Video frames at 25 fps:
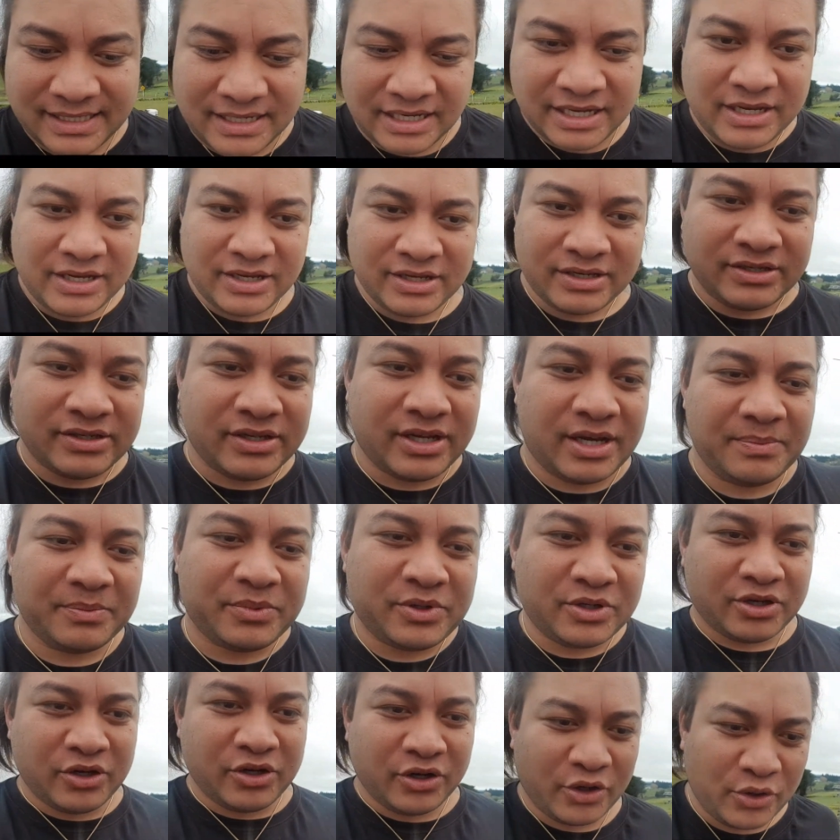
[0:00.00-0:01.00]
So I'm just
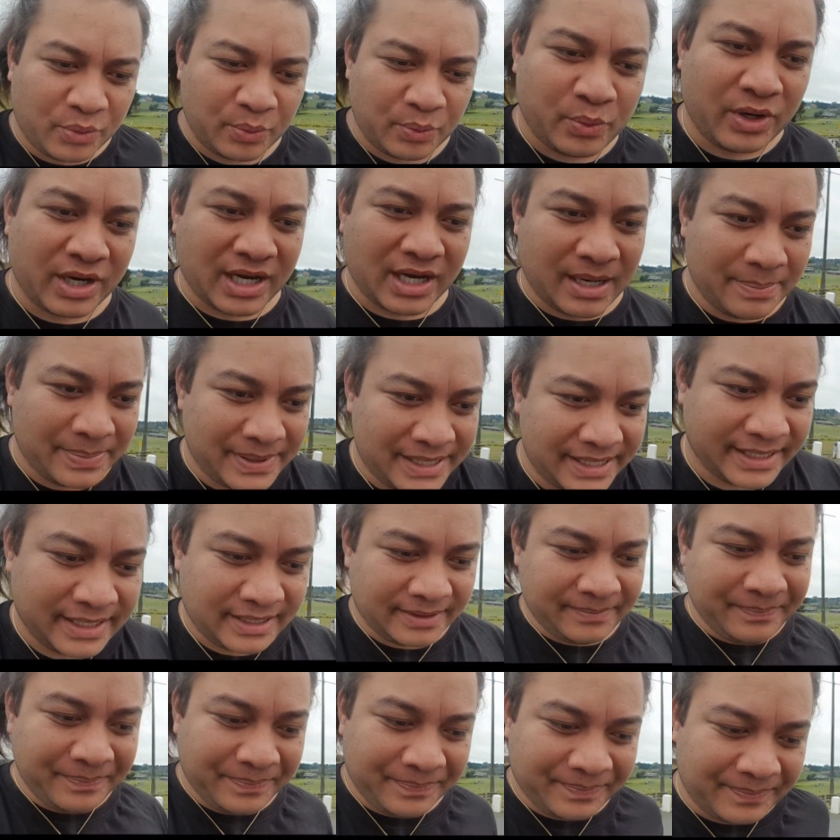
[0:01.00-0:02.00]
gonna walk up here
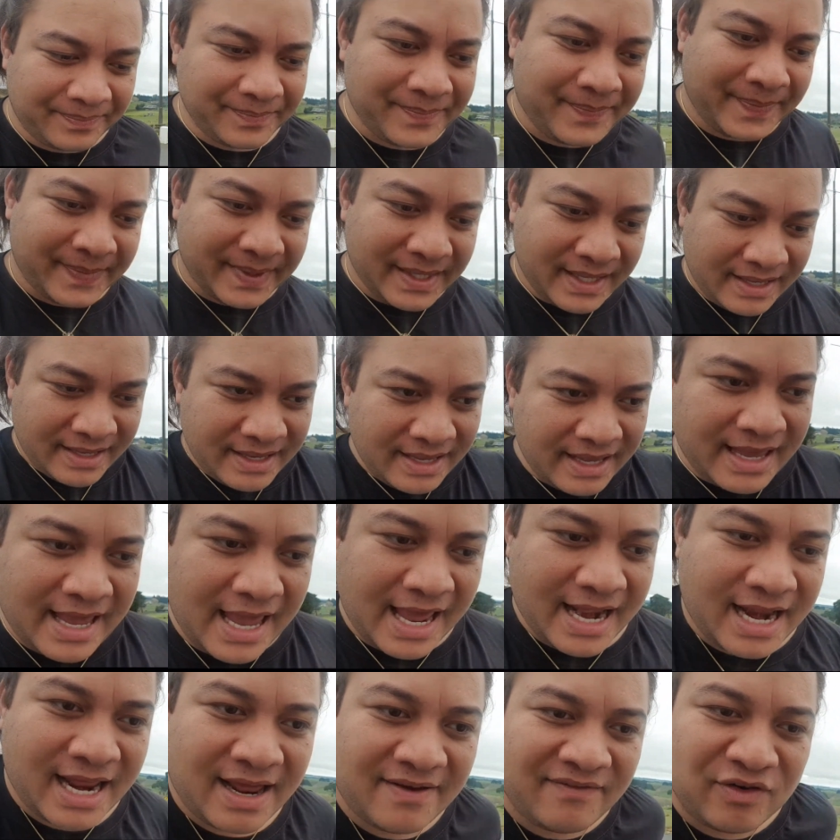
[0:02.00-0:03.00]
and
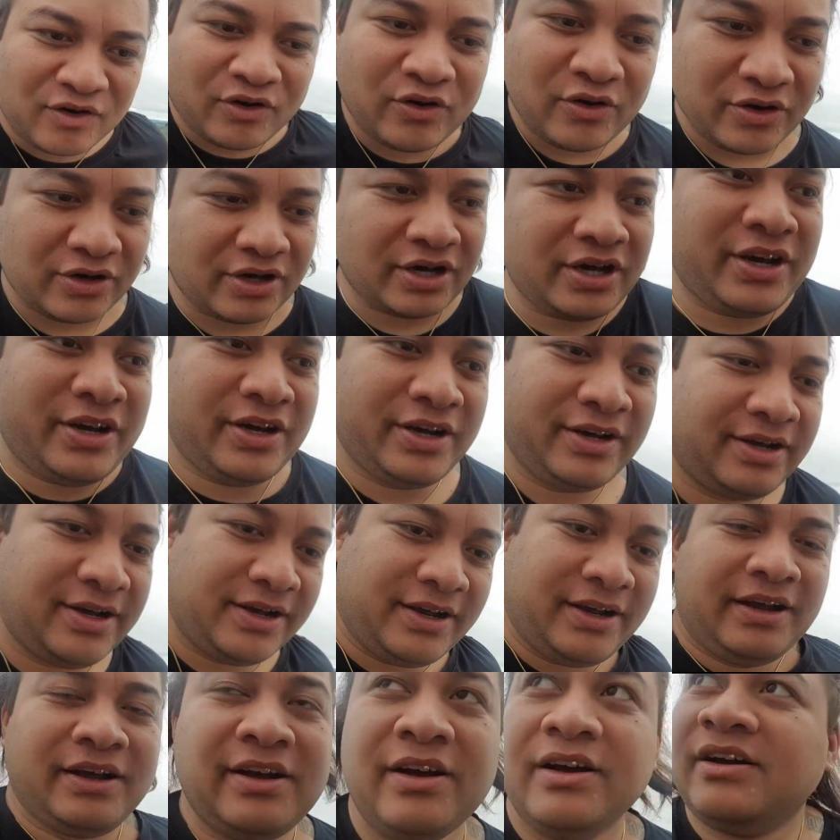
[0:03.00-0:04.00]
have a look
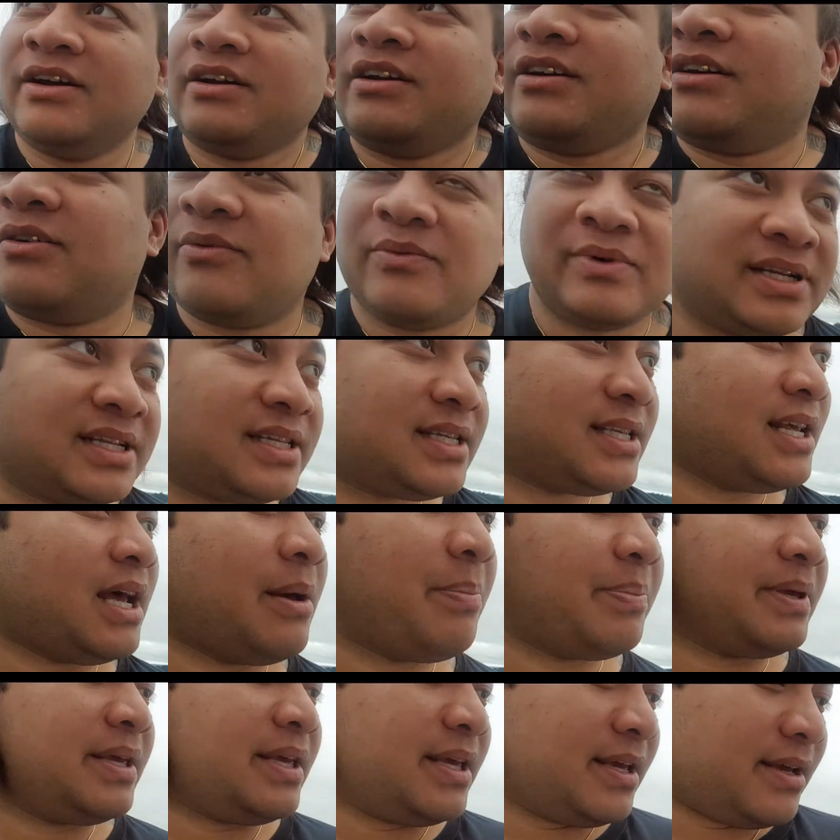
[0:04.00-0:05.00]
what's up here.